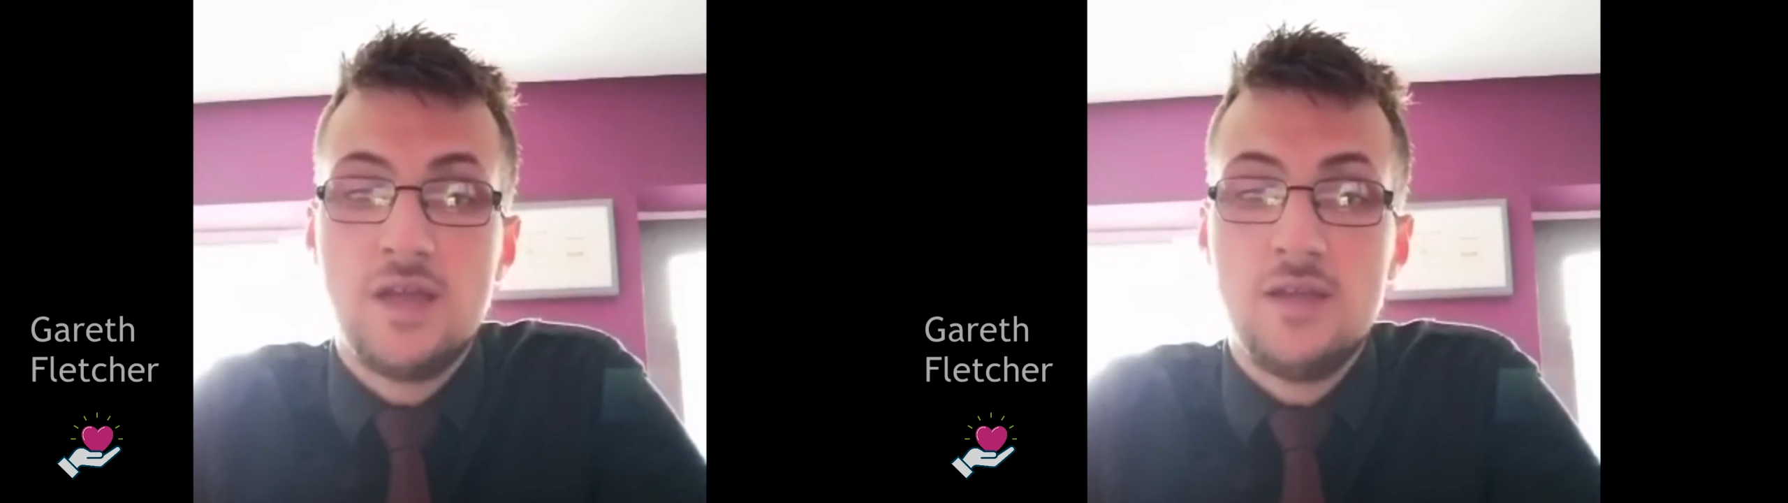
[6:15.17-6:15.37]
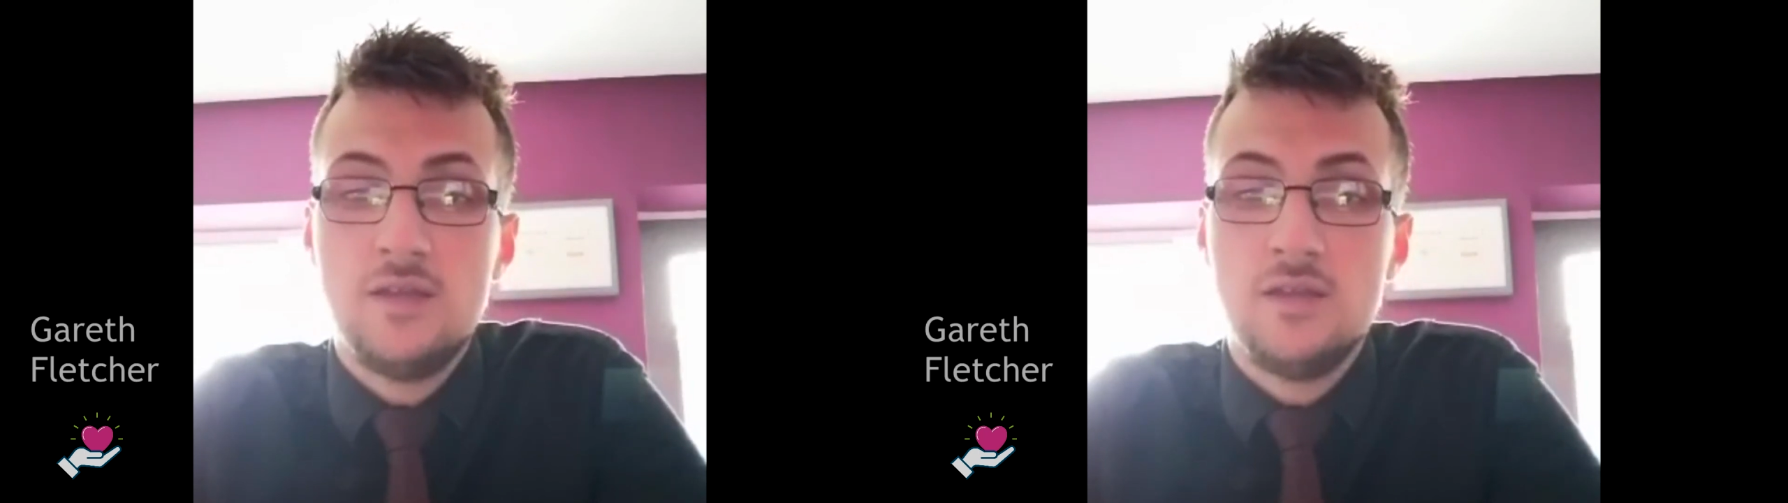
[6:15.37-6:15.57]

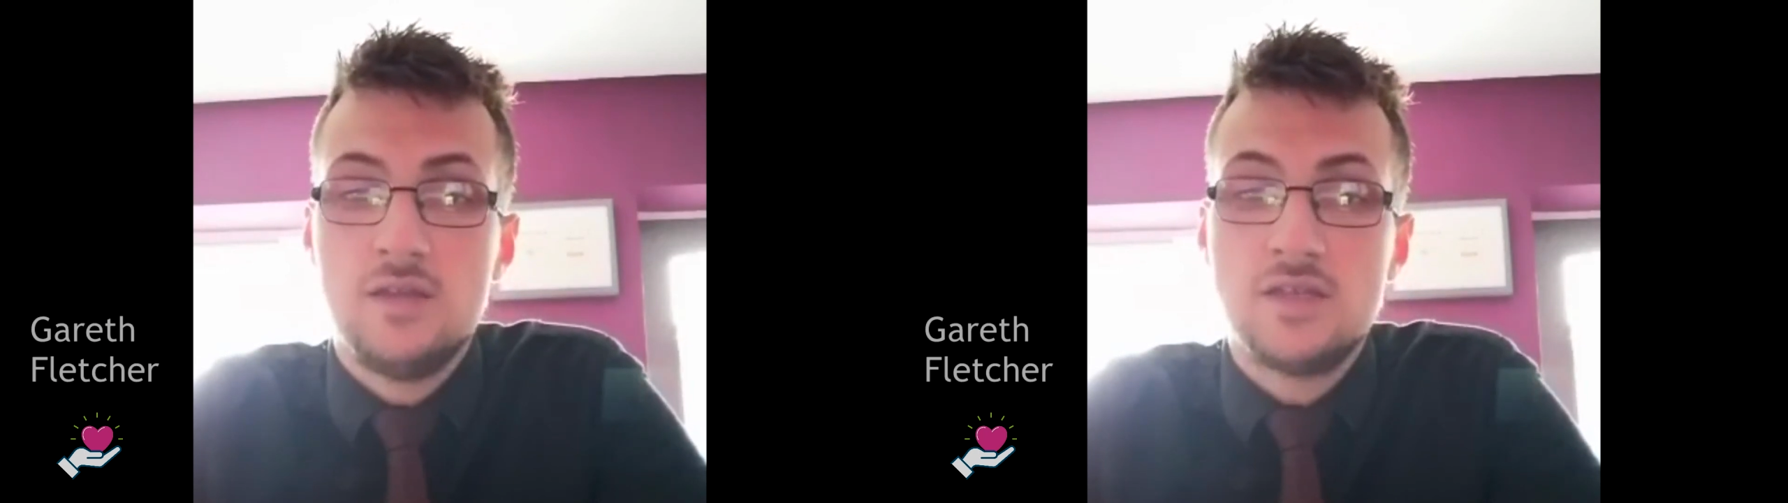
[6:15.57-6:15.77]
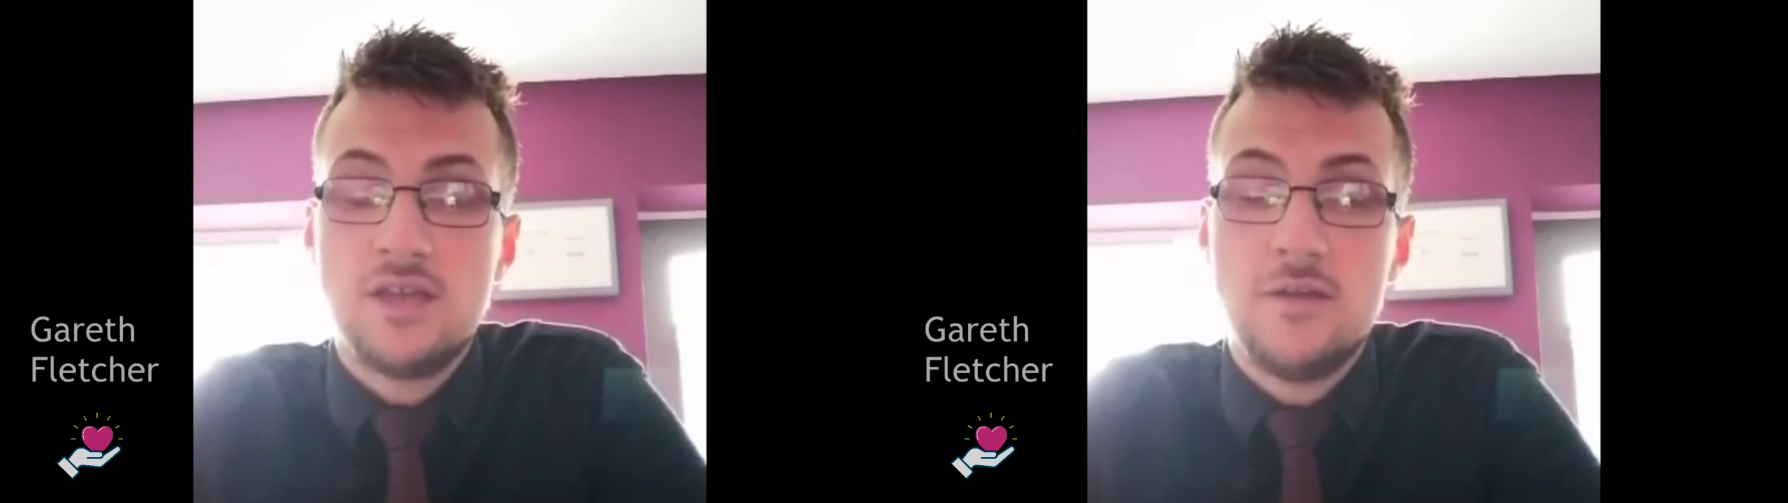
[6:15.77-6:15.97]
in
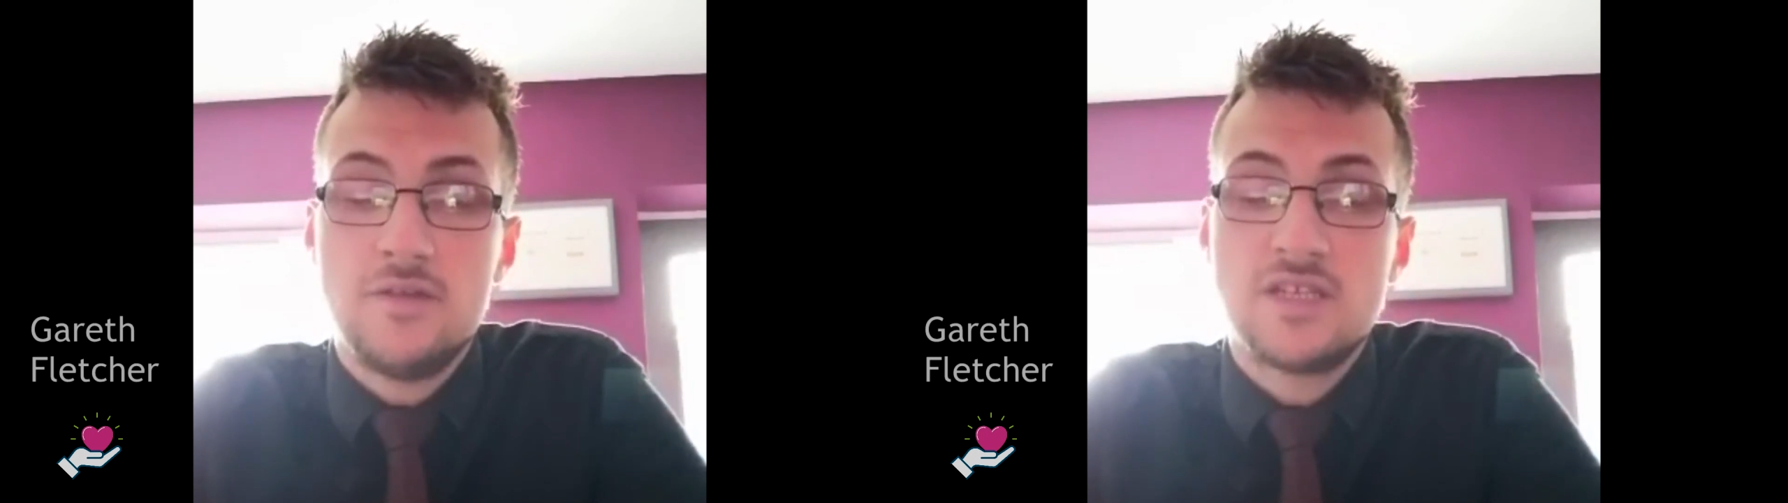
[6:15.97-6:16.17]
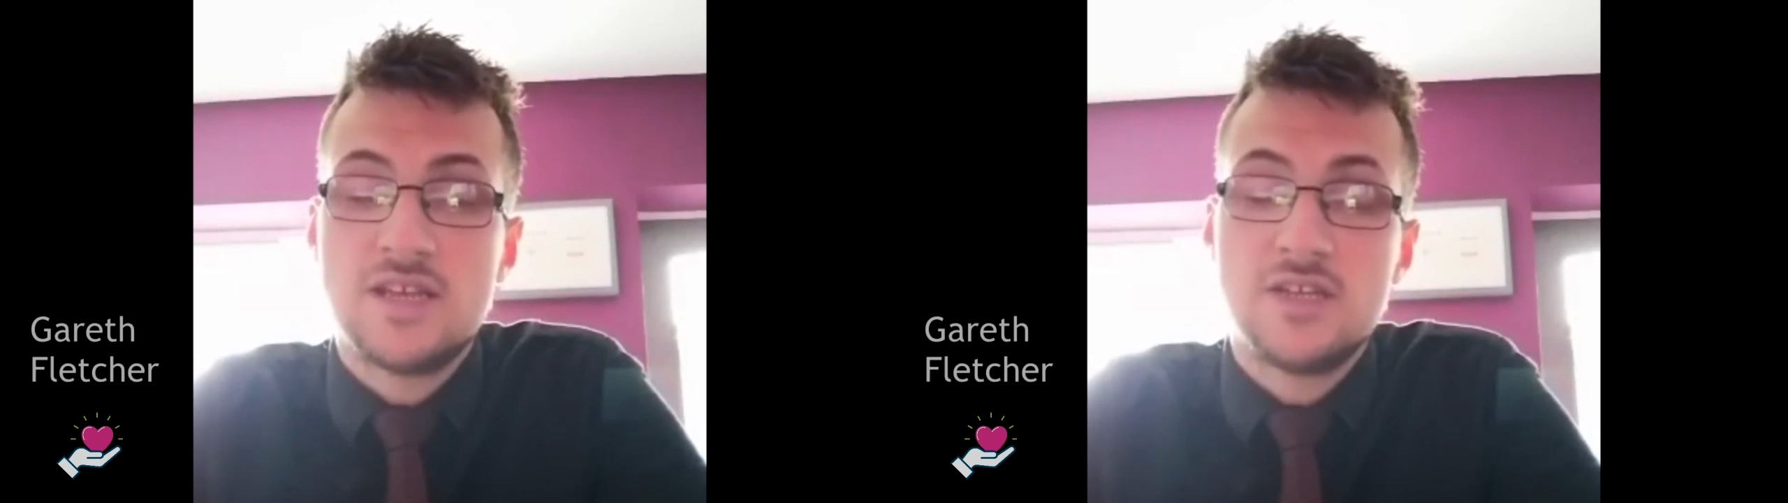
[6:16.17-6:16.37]
the
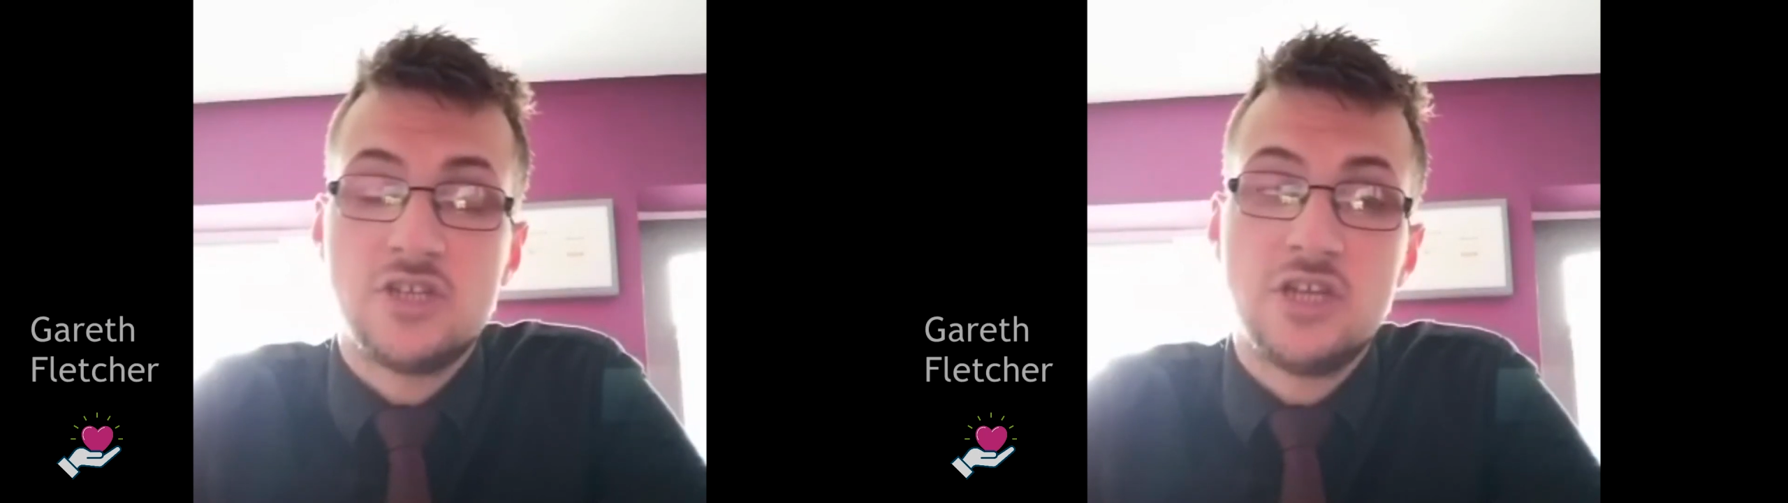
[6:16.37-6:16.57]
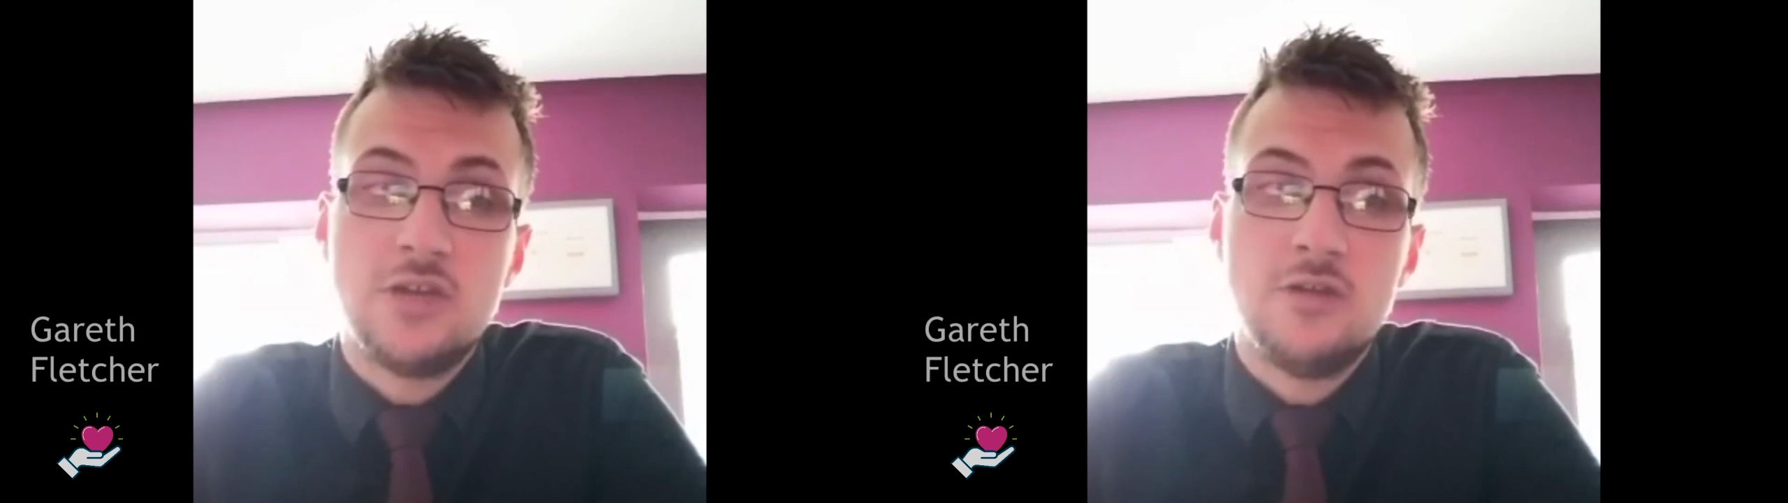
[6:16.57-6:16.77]
service that
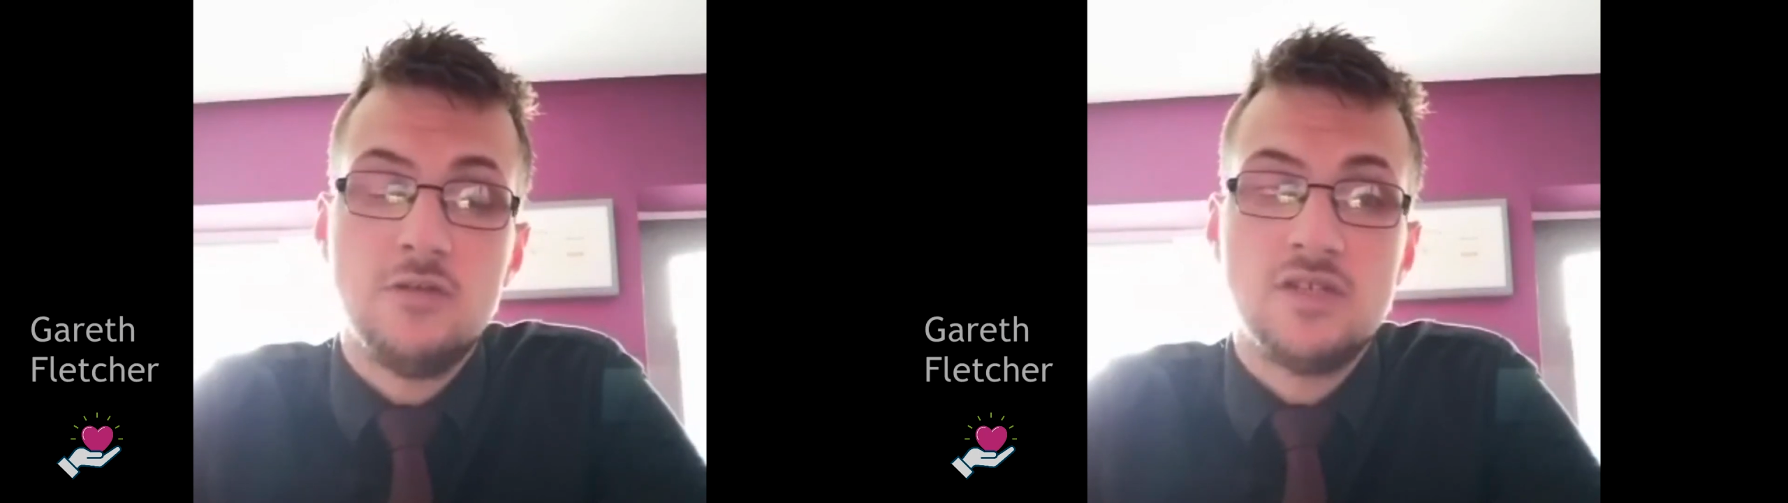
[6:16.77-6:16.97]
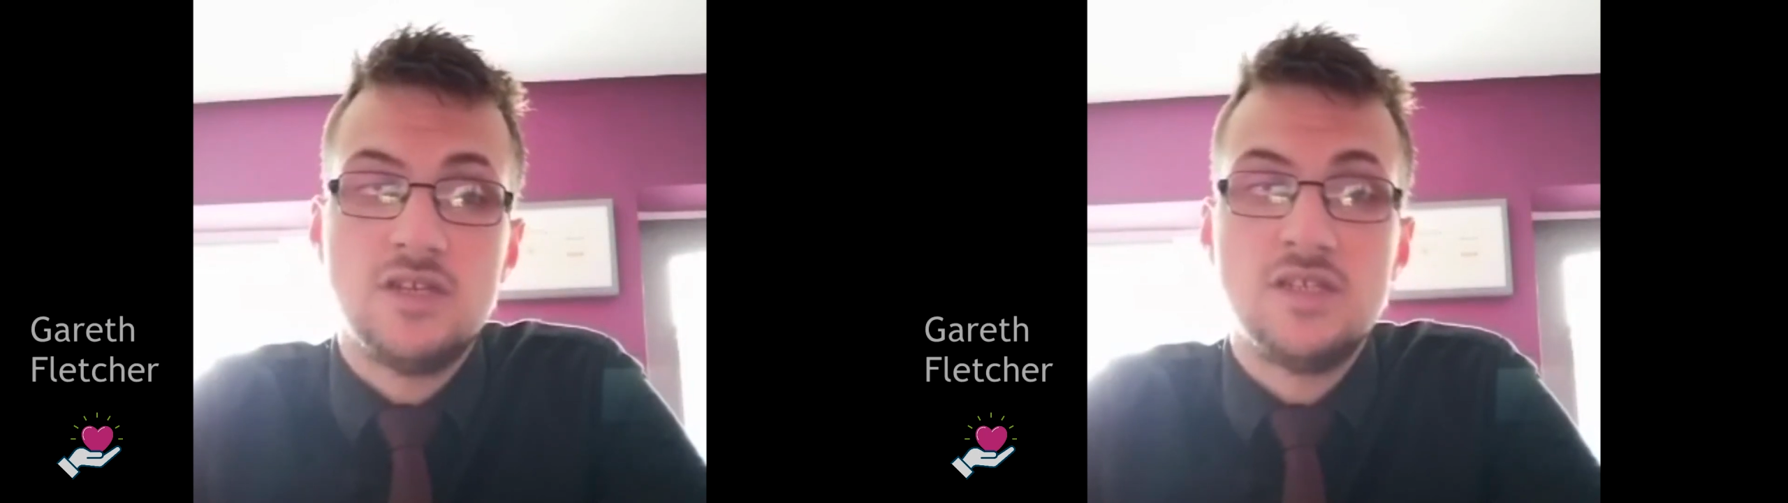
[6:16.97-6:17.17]
she
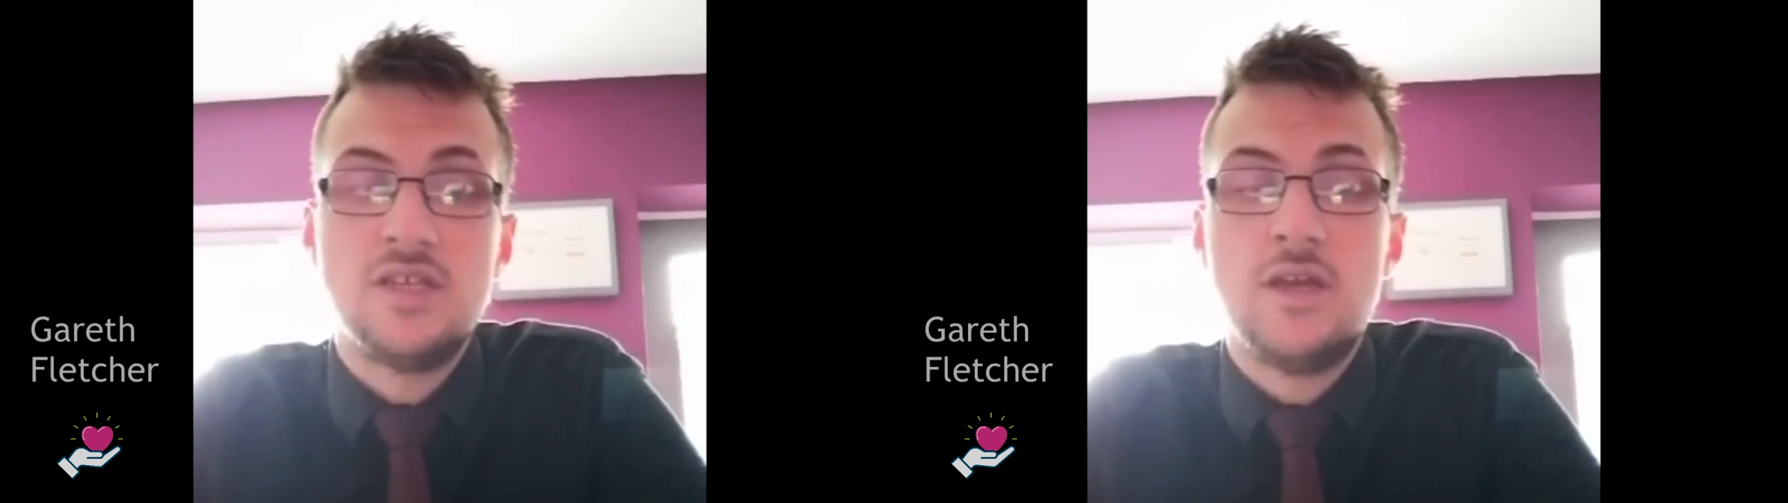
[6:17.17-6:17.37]
uses.